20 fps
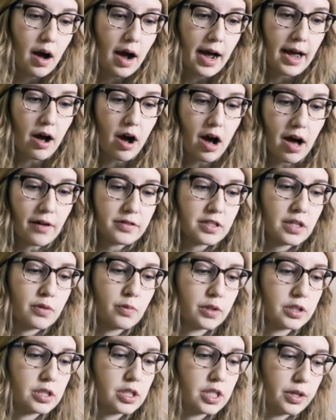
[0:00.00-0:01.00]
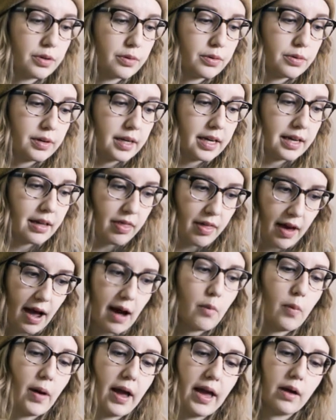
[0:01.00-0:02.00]
I often will do it
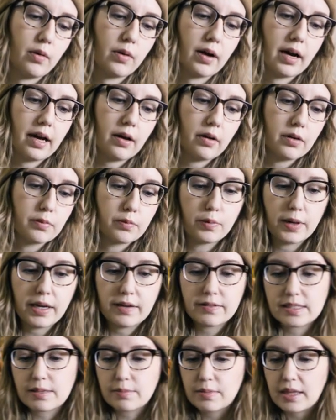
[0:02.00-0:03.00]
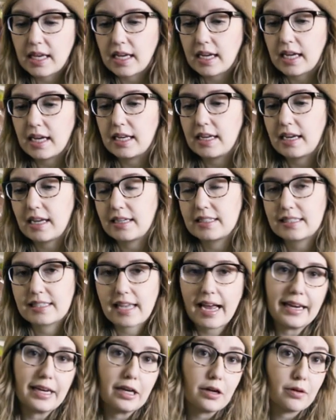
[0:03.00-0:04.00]
that way, where I will weave something in and
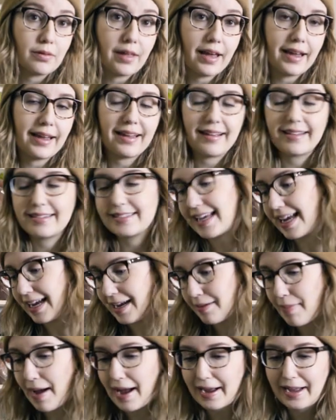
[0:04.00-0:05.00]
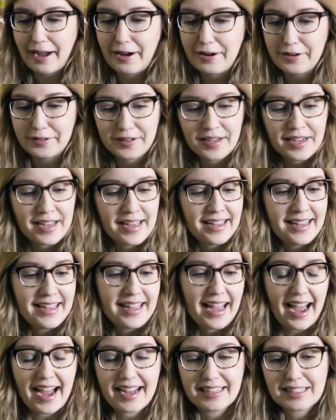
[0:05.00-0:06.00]
decide I don't like it and take it back out
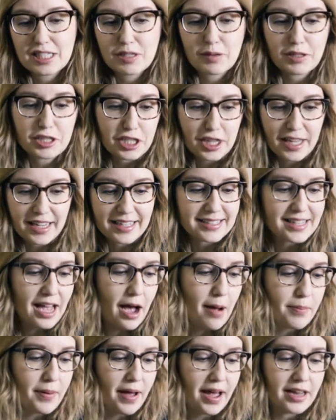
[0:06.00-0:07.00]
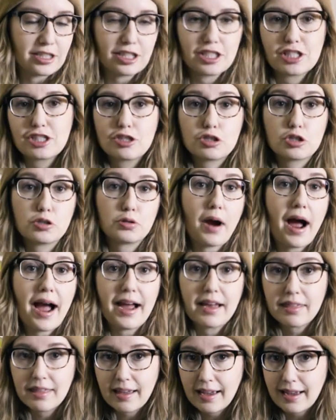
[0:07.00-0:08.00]
and switch things up and just
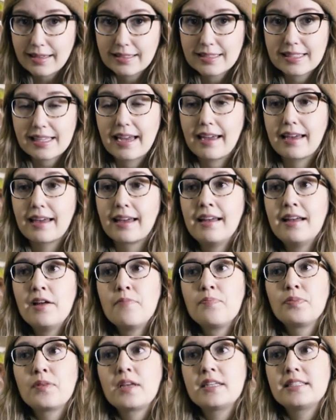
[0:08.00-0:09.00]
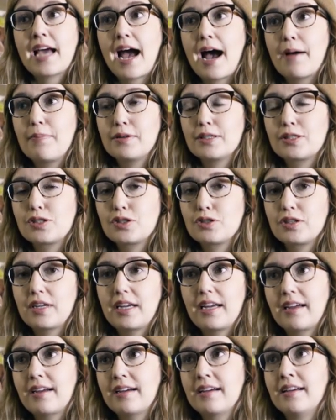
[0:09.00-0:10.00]
try things. Like
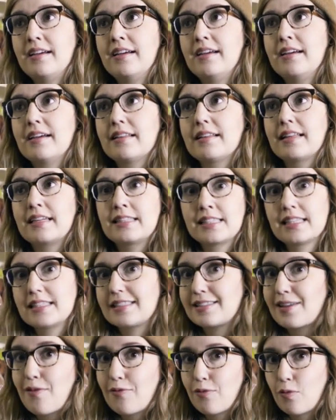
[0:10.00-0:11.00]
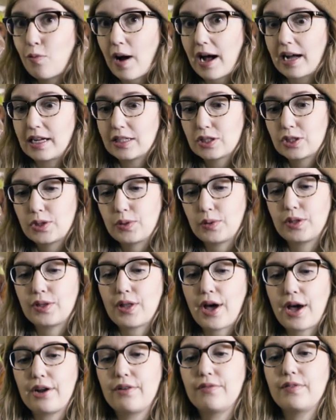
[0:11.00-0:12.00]
tapestry lends itself well to a
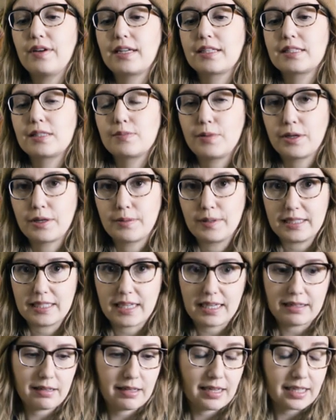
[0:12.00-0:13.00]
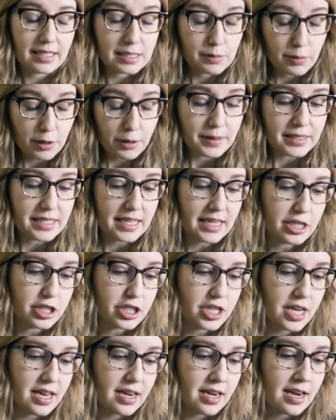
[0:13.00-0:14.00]
lot of experiment
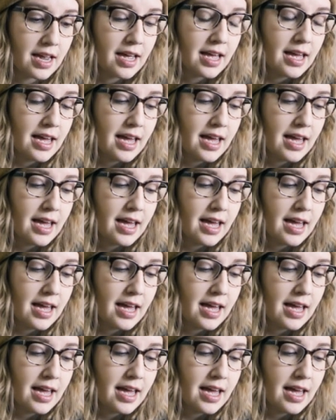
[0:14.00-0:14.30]
experimentation